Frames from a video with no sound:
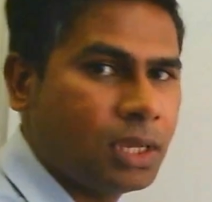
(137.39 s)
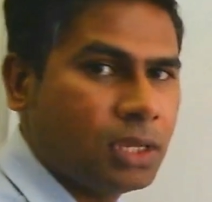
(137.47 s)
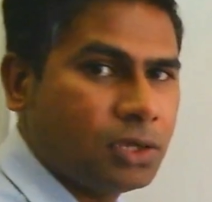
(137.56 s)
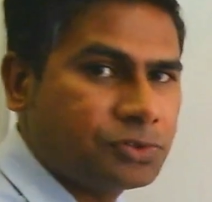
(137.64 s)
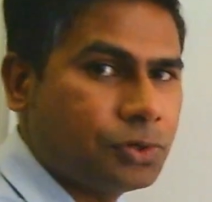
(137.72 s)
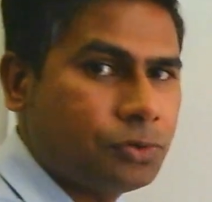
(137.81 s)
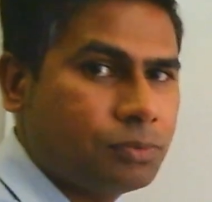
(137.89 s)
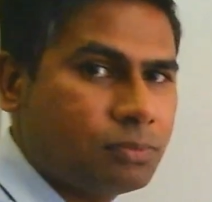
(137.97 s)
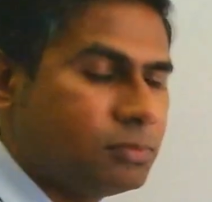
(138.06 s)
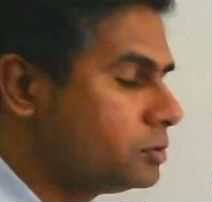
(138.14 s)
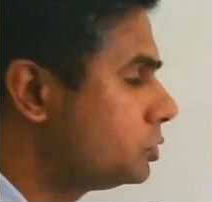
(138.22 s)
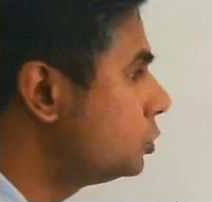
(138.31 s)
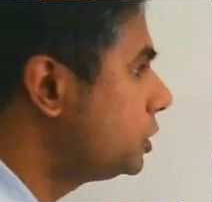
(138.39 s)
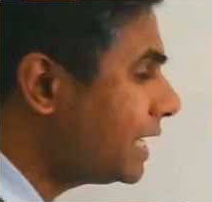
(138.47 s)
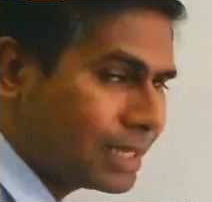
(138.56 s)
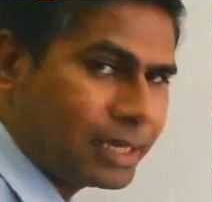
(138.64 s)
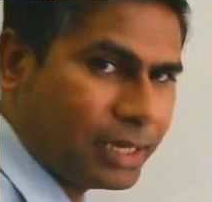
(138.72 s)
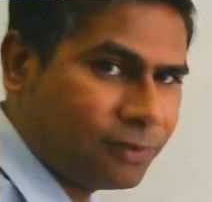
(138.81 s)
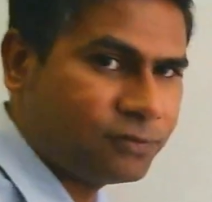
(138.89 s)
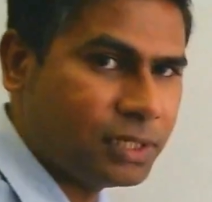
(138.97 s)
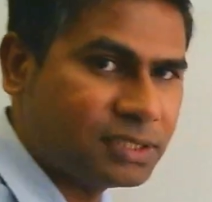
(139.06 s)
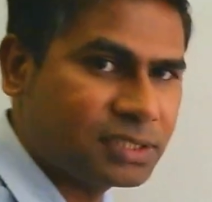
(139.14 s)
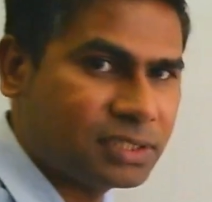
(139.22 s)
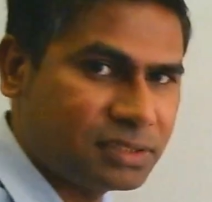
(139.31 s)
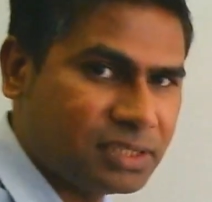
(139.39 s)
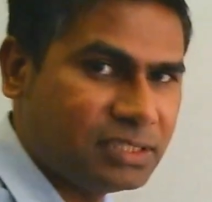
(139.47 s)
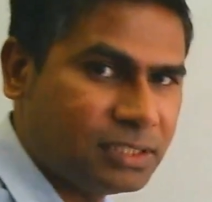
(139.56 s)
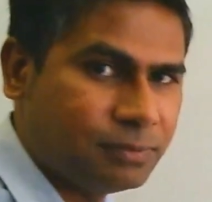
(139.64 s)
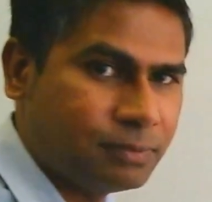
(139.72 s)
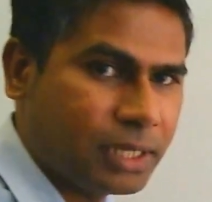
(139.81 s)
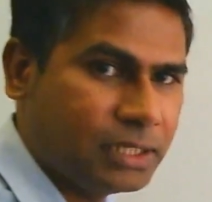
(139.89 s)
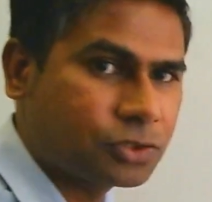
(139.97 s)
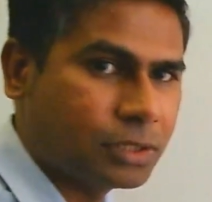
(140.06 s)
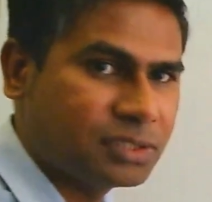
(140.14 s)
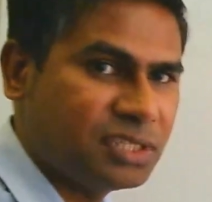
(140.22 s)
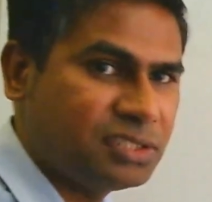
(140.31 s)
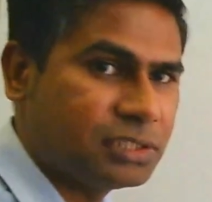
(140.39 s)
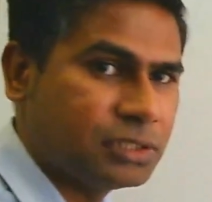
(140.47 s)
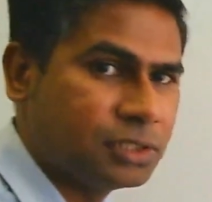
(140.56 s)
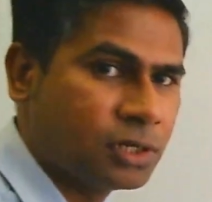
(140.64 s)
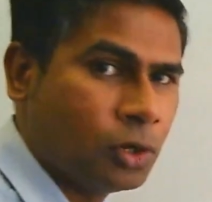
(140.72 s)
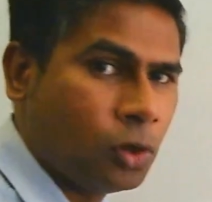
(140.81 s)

So to check if this system is consistent,